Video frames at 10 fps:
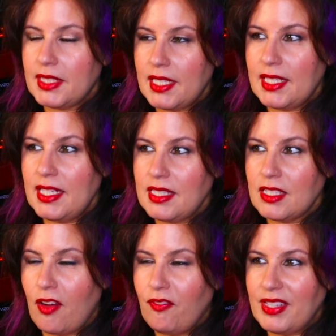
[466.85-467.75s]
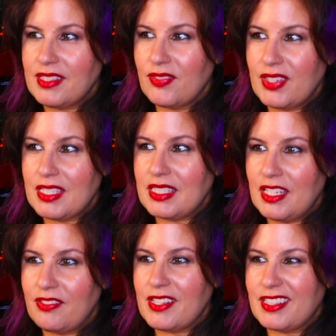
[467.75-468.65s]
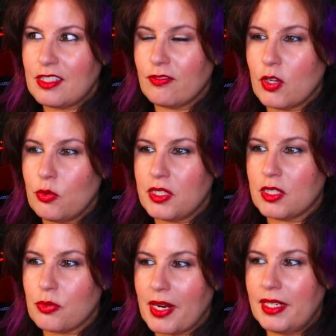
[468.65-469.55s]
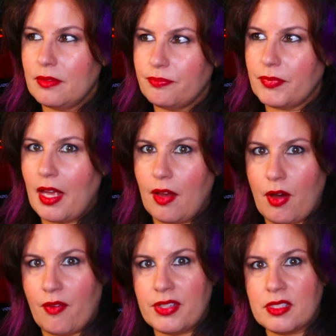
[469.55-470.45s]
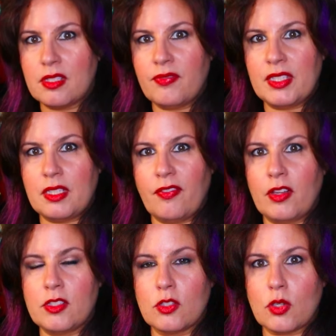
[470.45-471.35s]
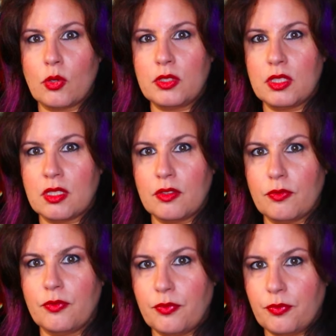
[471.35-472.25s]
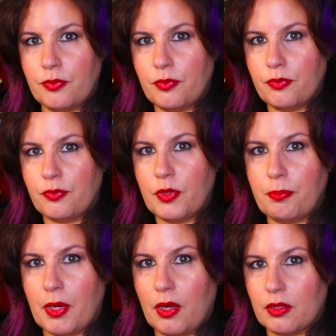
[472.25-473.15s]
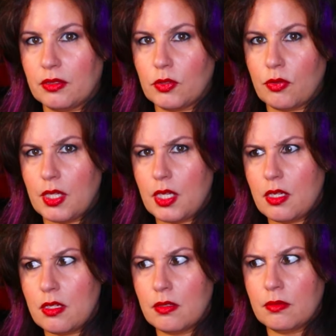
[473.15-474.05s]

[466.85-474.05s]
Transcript: He needs his offensive and his defensive coaches, right? They have offensive and defensive coaches in football, don't they?